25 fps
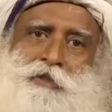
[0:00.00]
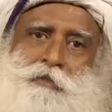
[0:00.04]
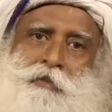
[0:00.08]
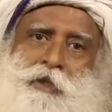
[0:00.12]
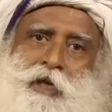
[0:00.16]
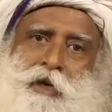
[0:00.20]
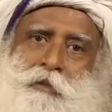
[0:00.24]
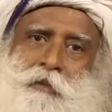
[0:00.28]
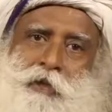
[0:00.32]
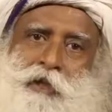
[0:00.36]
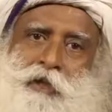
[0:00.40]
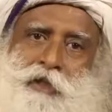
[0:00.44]
it's
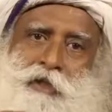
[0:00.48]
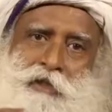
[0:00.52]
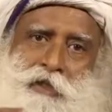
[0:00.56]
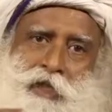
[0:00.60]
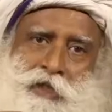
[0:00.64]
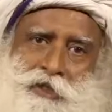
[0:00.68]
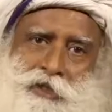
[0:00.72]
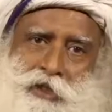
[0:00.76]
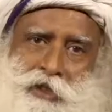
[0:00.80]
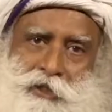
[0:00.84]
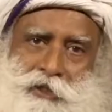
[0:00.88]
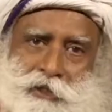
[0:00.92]
becoming
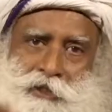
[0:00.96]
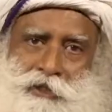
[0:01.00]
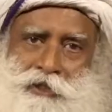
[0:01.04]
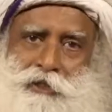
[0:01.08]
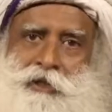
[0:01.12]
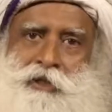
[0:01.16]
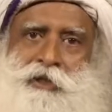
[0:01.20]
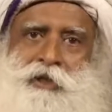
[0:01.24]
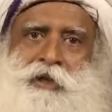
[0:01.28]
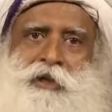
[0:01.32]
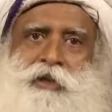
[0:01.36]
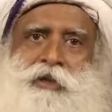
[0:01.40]
desert.
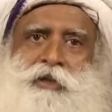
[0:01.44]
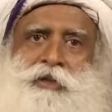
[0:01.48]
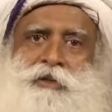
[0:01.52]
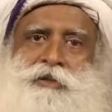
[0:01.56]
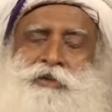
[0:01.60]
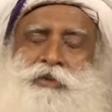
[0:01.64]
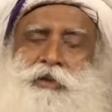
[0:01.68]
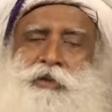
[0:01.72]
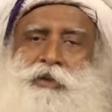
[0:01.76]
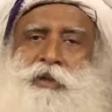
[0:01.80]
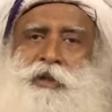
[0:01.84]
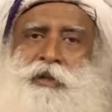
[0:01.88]

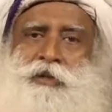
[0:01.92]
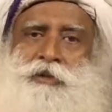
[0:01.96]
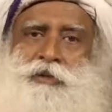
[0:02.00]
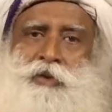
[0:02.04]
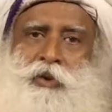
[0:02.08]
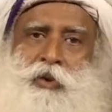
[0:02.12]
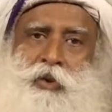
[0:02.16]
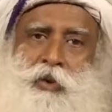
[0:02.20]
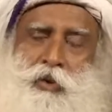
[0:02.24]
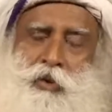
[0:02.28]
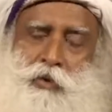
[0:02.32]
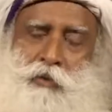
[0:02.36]
So there is
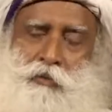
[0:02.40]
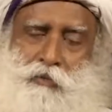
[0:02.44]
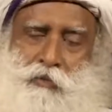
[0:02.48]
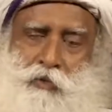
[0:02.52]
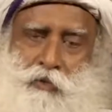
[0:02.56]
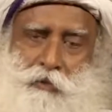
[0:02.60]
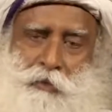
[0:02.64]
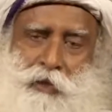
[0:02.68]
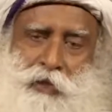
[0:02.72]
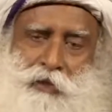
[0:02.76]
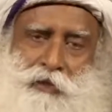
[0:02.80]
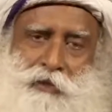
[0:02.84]
a whole
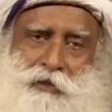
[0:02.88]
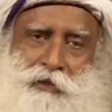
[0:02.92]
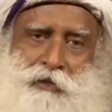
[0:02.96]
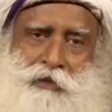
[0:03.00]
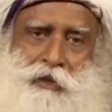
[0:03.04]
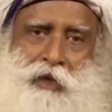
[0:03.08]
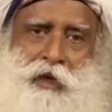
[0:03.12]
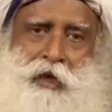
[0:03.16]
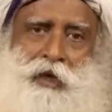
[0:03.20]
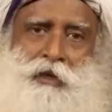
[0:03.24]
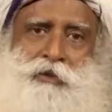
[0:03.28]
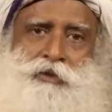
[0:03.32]
movement
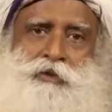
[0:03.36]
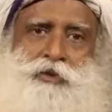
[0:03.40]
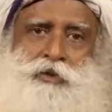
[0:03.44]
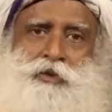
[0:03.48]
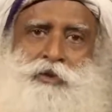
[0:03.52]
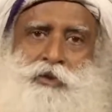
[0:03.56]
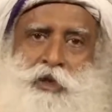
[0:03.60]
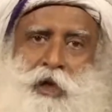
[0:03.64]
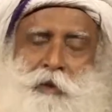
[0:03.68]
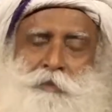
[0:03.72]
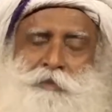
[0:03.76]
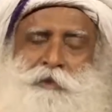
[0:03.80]
to
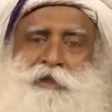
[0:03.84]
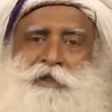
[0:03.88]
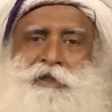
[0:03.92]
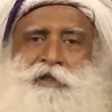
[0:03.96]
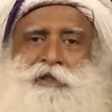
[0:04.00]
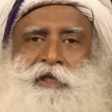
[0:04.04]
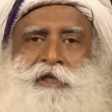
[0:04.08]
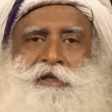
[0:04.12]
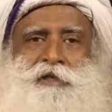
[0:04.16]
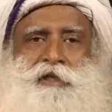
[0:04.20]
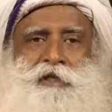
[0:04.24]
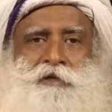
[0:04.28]
stop
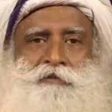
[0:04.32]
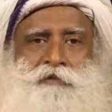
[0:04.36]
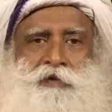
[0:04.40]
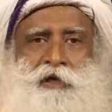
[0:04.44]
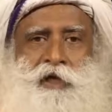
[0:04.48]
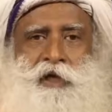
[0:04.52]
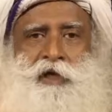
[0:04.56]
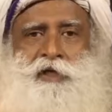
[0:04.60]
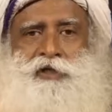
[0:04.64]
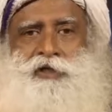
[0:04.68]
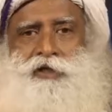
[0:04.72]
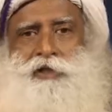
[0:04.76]
this
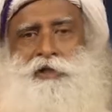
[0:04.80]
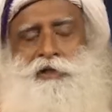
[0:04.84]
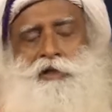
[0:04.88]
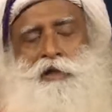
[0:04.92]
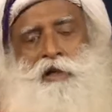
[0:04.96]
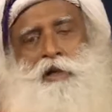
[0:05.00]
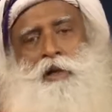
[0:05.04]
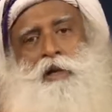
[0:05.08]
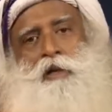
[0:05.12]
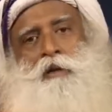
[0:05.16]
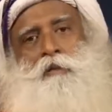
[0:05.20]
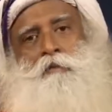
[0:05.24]
desertification,
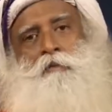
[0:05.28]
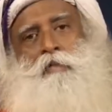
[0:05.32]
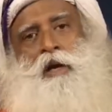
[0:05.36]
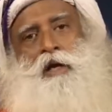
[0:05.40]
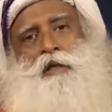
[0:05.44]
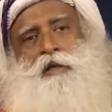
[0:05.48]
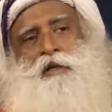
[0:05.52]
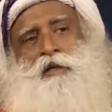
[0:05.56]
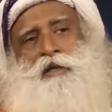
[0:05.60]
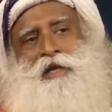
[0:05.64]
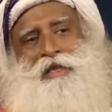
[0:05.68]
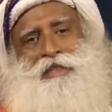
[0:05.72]

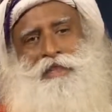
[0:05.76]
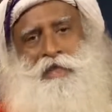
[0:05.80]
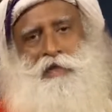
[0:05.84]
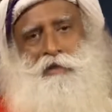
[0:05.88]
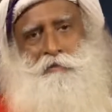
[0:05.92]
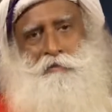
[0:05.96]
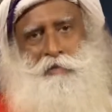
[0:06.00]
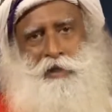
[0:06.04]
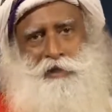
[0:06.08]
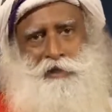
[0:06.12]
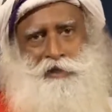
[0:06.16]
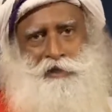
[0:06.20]
but
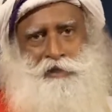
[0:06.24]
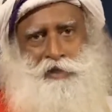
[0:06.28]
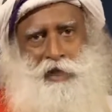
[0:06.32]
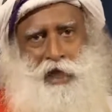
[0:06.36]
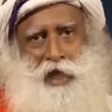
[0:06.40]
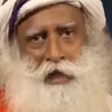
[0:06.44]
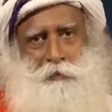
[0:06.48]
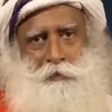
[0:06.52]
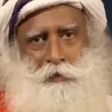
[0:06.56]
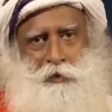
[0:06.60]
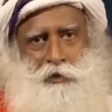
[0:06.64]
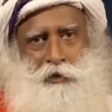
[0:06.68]
nothing much has
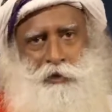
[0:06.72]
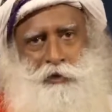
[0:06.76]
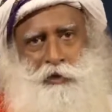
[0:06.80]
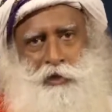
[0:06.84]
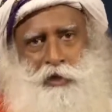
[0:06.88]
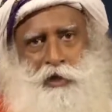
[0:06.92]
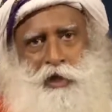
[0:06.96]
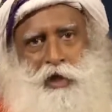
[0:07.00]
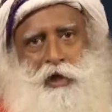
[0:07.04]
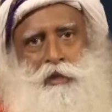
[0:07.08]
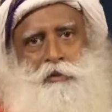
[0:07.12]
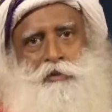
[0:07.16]
happened on
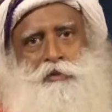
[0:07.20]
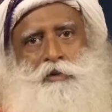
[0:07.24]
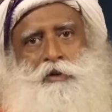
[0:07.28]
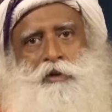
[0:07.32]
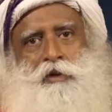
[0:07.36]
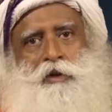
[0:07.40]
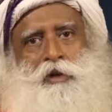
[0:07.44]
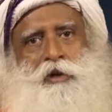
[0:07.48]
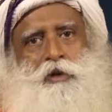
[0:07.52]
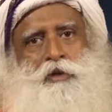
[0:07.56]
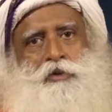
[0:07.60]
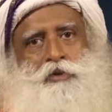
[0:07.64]
the ground.
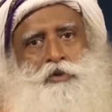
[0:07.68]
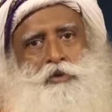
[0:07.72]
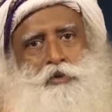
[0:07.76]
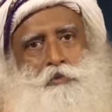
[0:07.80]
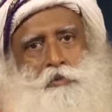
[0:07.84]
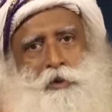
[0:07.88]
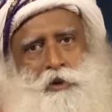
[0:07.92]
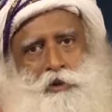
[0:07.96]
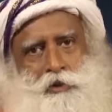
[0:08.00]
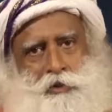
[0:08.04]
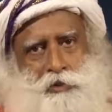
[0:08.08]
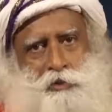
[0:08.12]

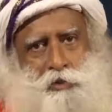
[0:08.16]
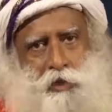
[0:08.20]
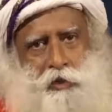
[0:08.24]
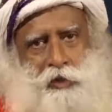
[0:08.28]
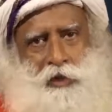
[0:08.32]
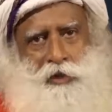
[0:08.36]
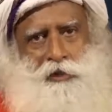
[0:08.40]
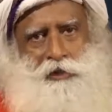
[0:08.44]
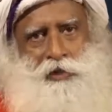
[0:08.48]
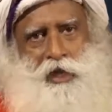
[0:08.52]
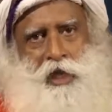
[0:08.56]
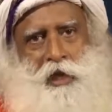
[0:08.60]
Too much
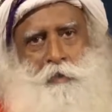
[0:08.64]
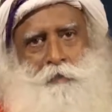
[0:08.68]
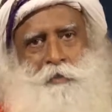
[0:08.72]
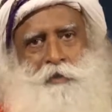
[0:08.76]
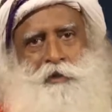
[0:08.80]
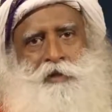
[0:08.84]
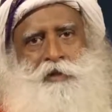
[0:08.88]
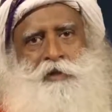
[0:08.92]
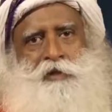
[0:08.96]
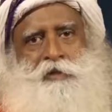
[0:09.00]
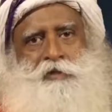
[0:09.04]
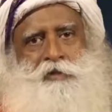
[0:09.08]
talk has
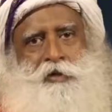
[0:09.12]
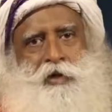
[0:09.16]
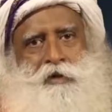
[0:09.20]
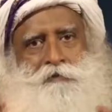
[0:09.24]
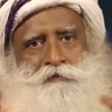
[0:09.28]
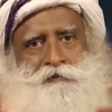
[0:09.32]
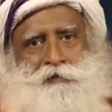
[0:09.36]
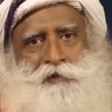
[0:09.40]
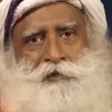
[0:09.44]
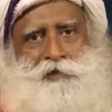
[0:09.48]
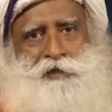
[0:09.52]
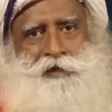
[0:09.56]
happened,
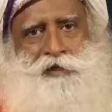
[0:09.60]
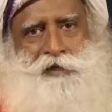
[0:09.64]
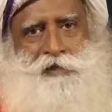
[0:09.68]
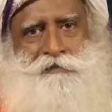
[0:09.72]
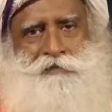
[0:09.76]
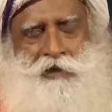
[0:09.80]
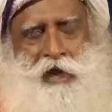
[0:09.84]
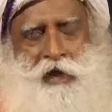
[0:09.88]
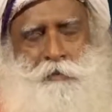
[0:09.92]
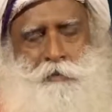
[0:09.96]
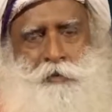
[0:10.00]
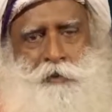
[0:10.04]
conferences
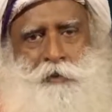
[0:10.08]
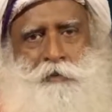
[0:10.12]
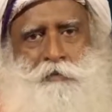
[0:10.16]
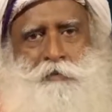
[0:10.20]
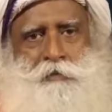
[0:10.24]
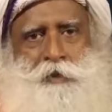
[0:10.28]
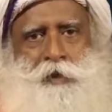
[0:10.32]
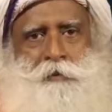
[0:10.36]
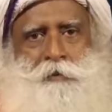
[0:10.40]
have happened,